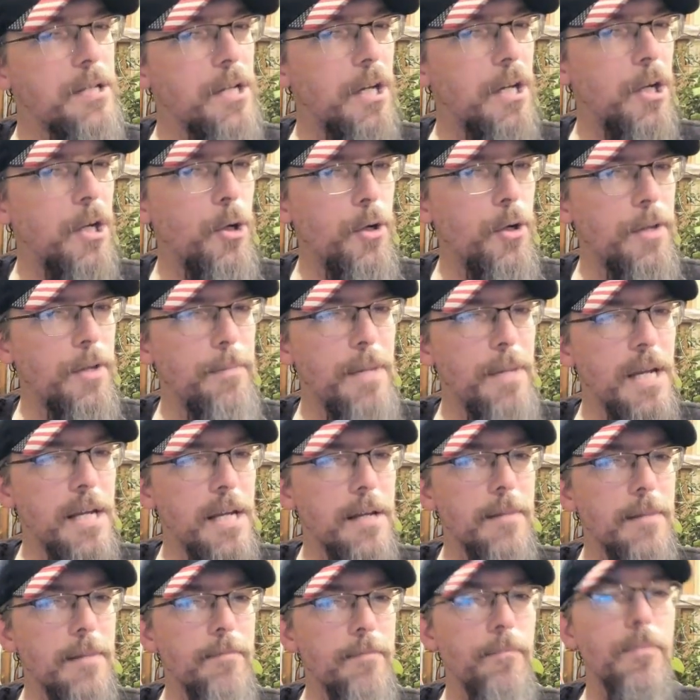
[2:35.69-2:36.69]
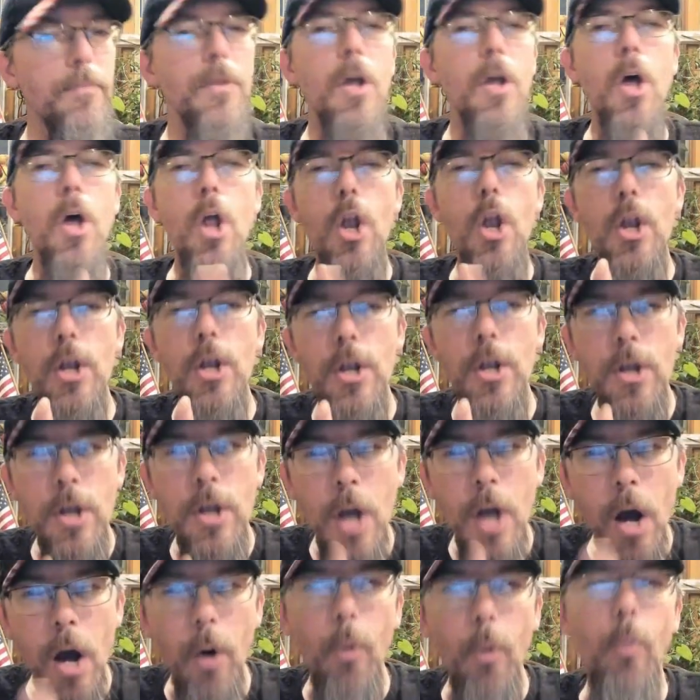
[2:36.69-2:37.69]
it could be?
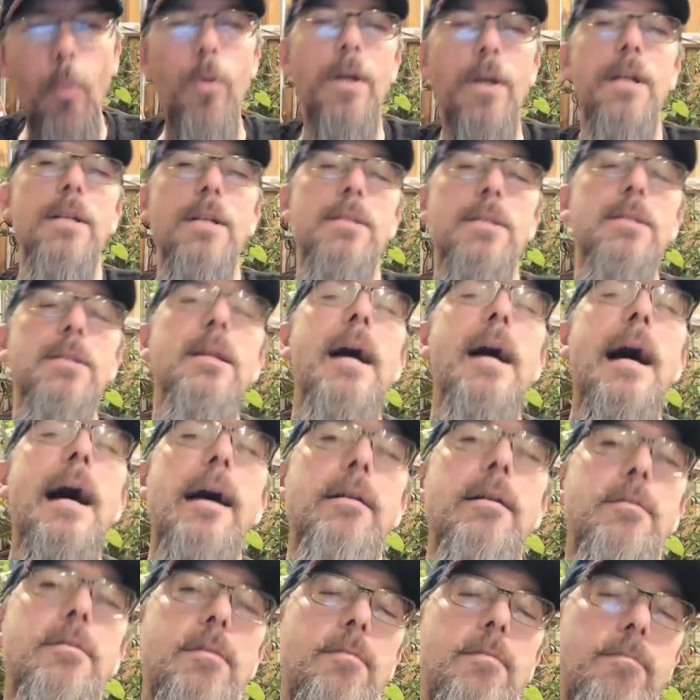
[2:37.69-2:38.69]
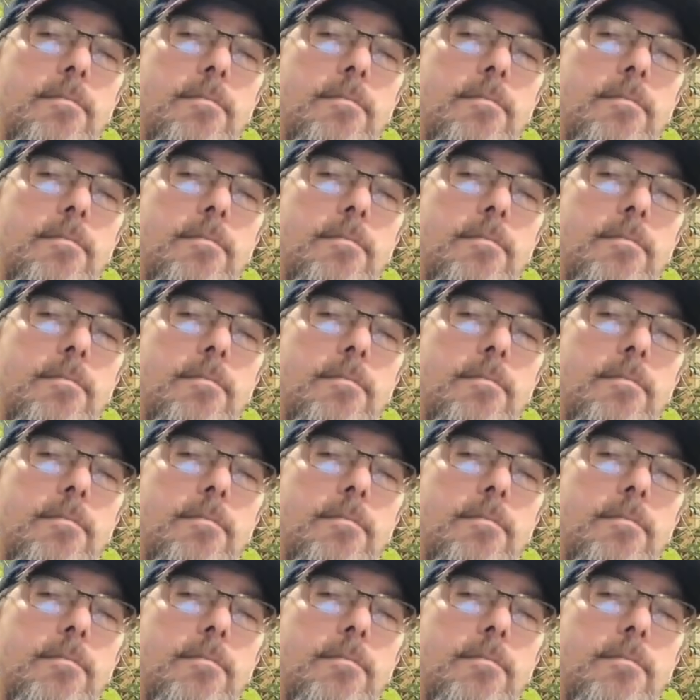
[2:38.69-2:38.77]
No, it's not.